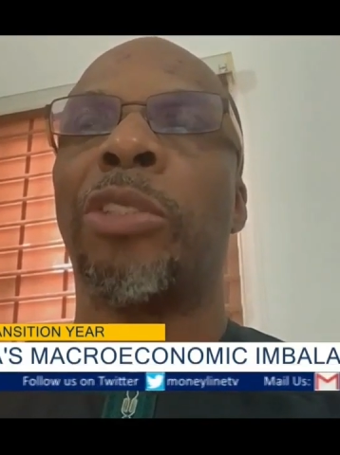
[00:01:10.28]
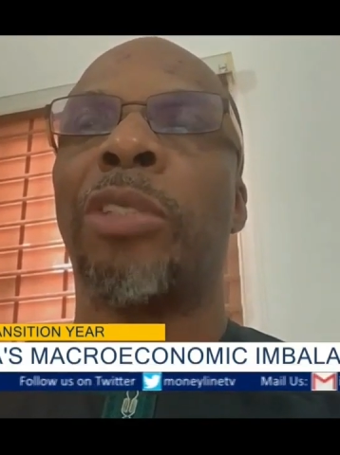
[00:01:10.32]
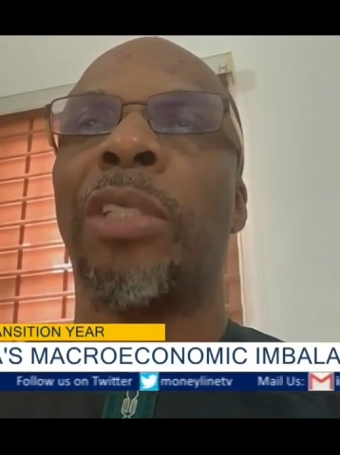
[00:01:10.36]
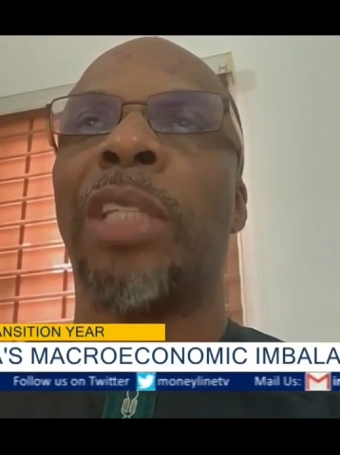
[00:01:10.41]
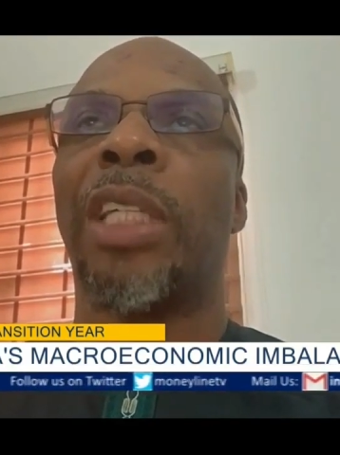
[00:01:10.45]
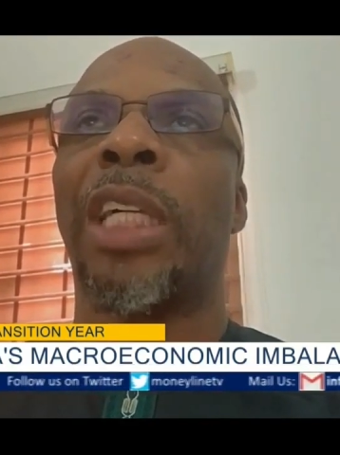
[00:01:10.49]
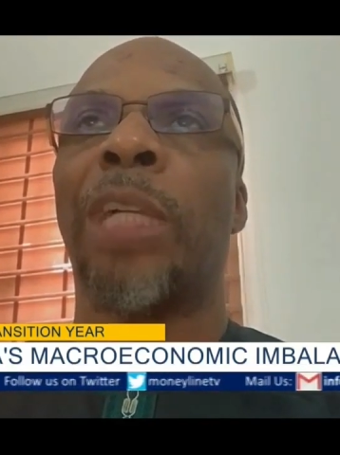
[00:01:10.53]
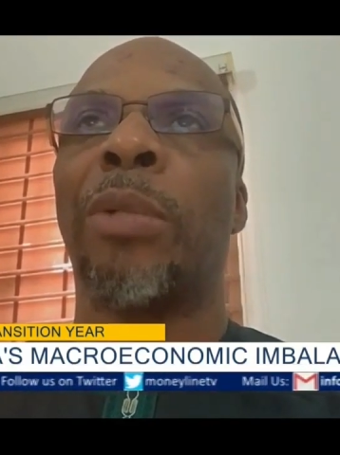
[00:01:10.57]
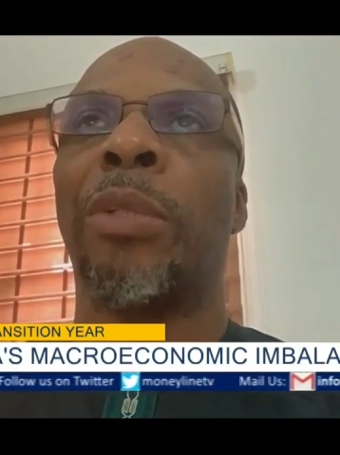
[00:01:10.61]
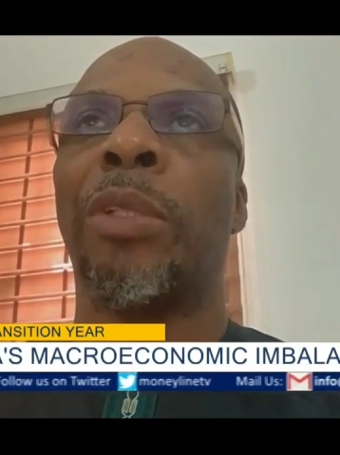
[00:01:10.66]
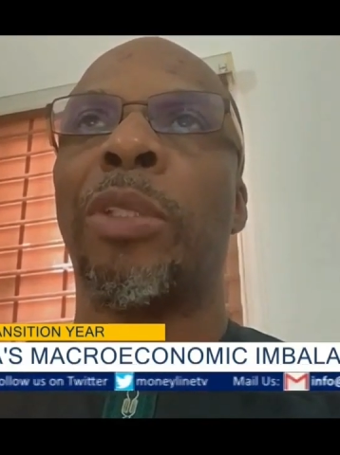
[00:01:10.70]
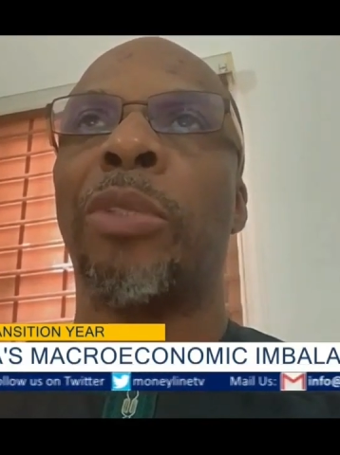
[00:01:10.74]

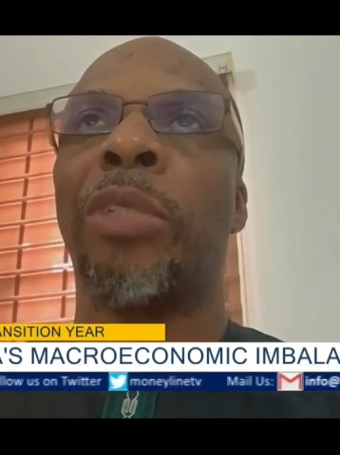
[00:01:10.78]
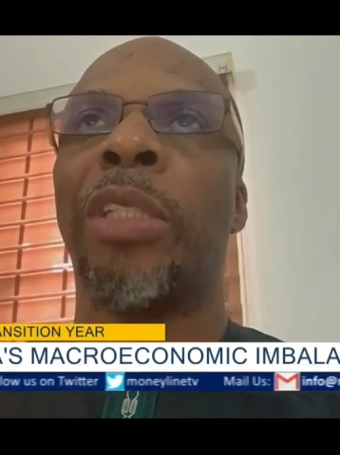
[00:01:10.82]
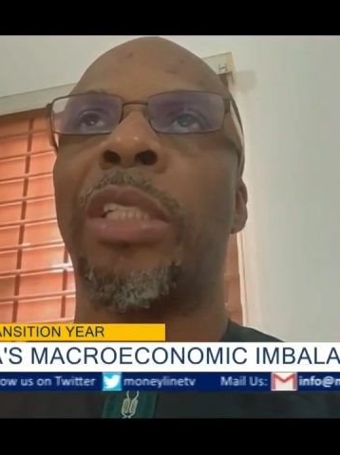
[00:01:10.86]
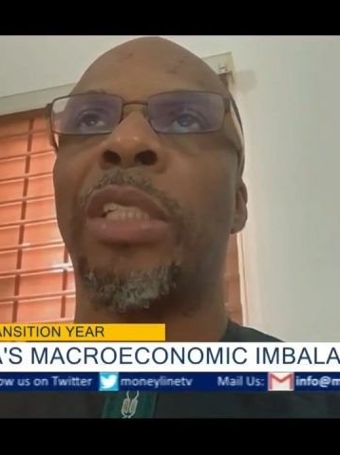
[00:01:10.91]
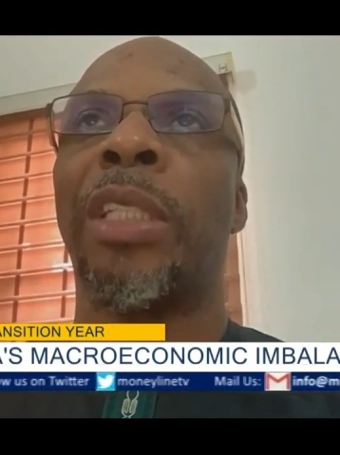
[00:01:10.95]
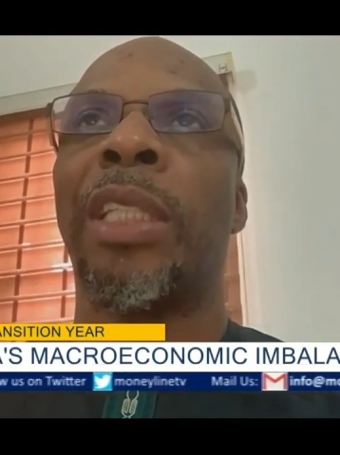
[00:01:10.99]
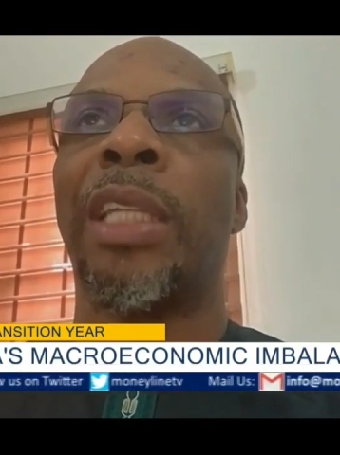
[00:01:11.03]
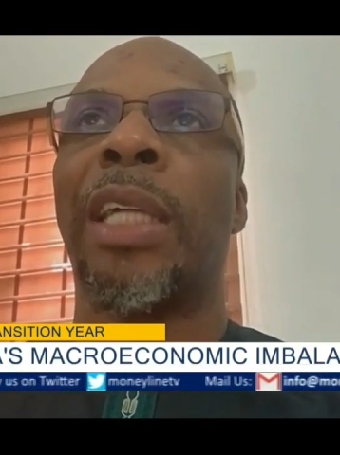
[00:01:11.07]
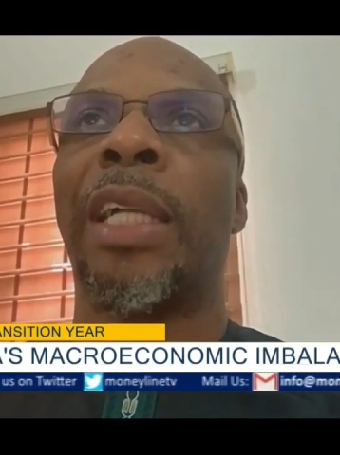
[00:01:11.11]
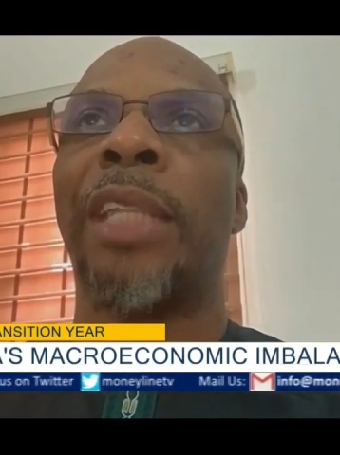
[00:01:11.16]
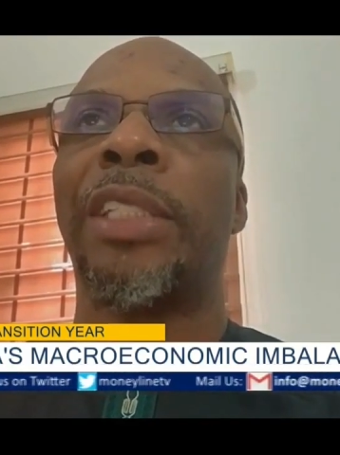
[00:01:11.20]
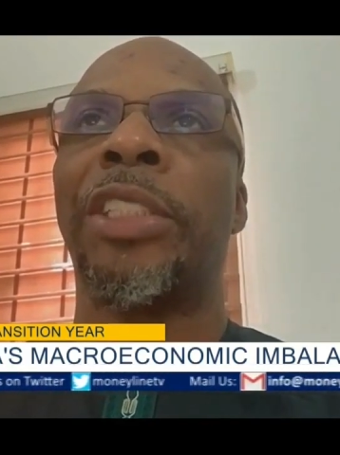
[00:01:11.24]
like we do in
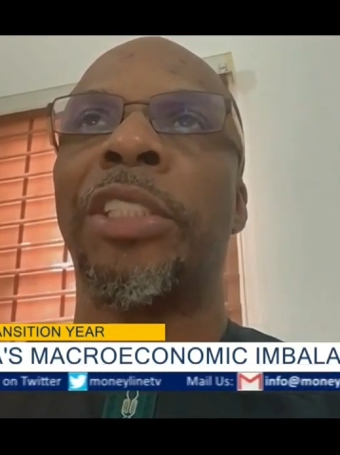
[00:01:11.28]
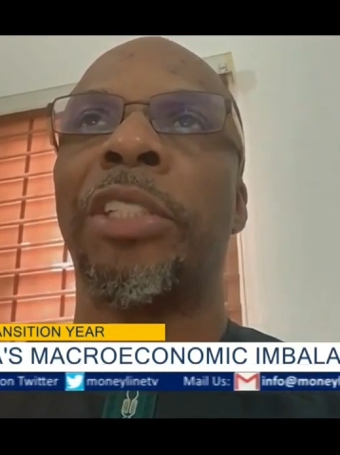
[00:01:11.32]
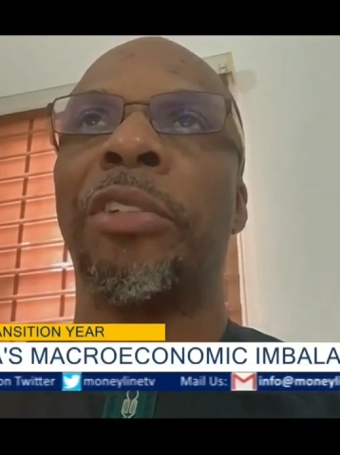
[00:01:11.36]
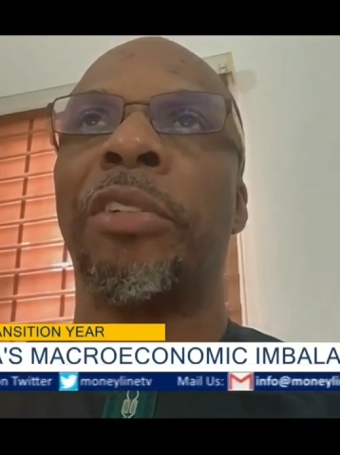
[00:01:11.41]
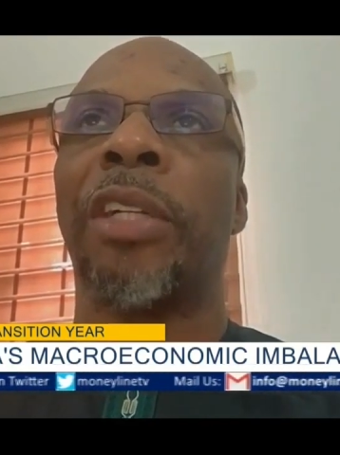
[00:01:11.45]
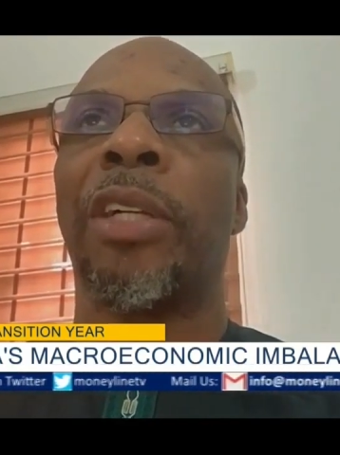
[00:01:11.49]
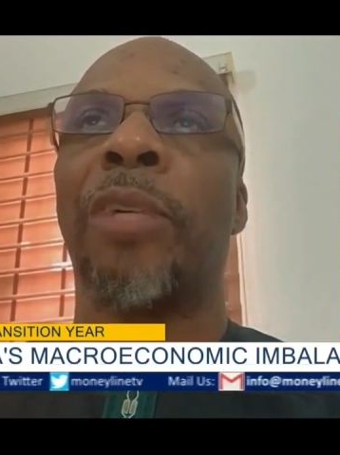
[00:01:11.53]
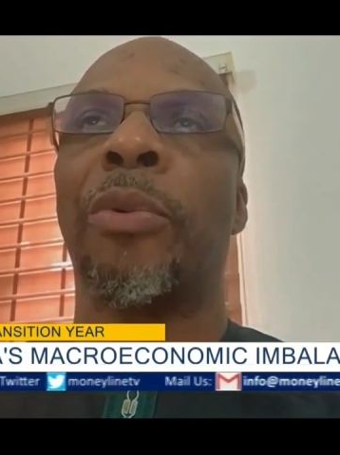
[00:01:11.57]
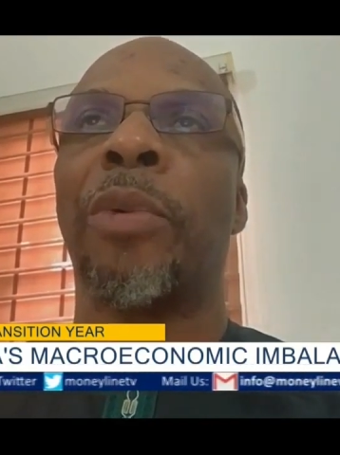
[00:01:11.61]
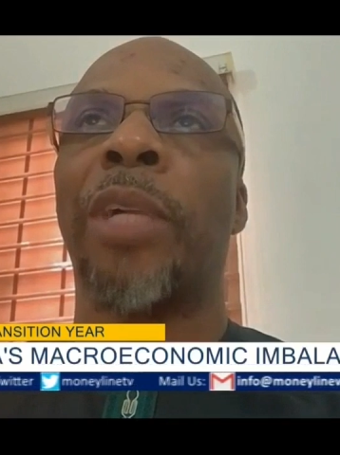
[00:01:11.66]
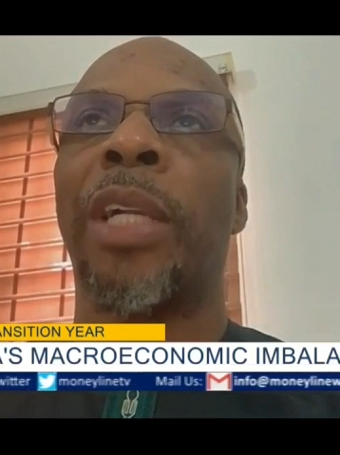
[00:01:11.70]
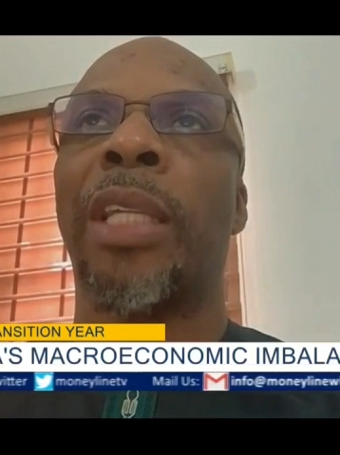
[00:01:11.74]
Nigeria,
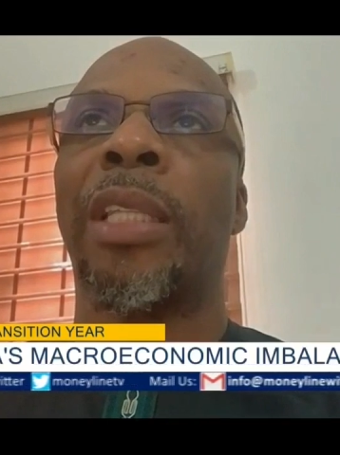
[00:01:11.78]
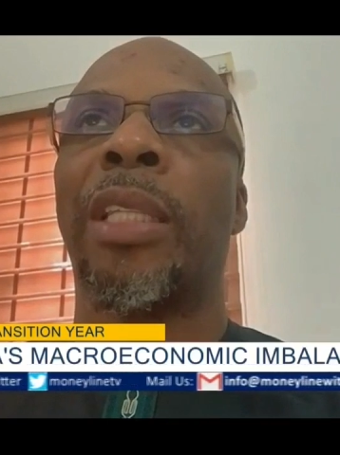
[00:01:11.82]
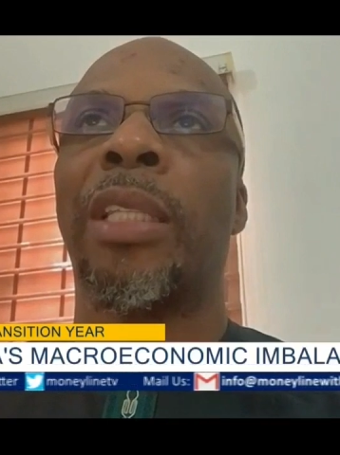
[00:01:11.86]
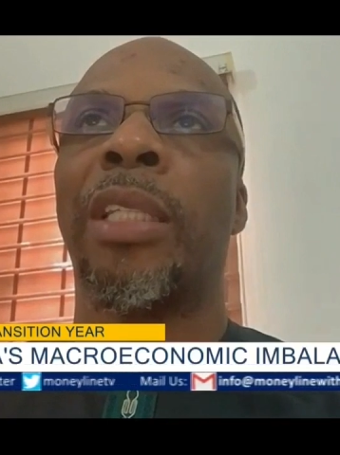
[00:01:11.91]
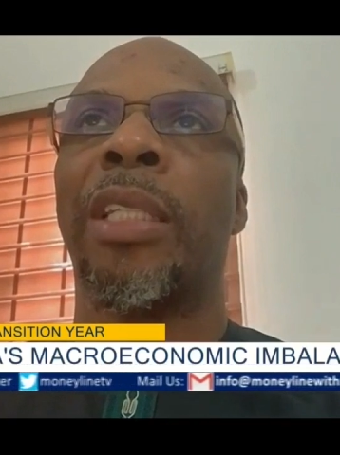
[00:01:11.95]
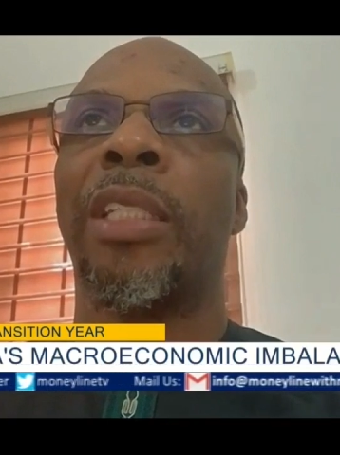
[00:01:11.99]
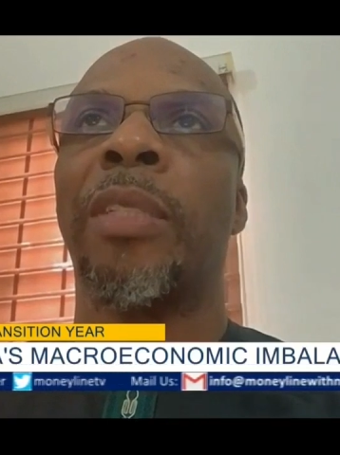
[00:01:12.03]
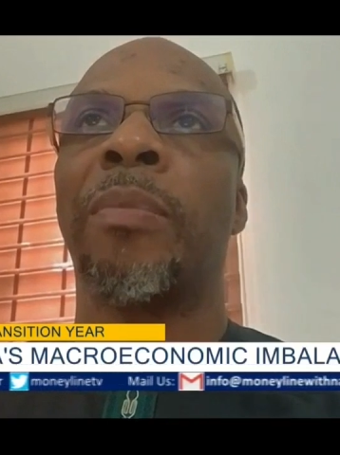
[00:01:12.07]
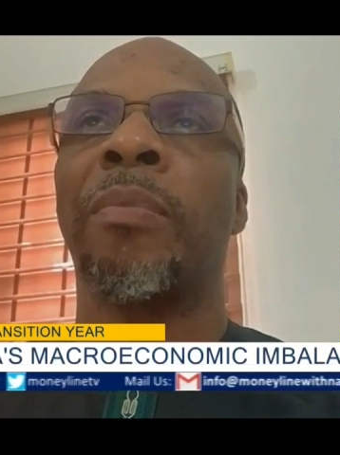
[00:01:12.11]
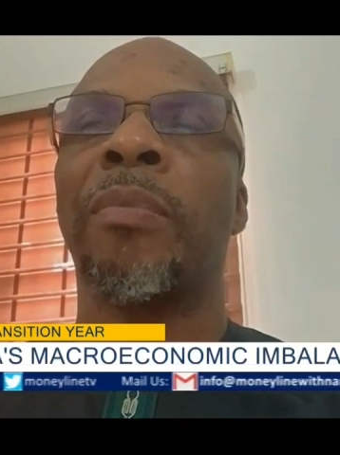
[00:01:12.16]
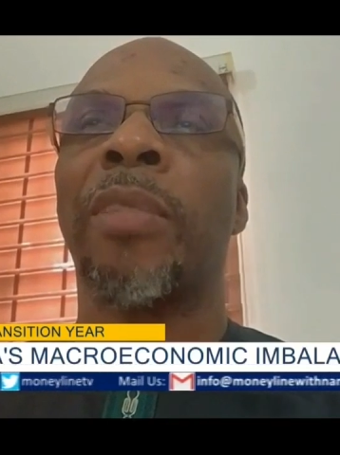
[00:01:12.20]
where the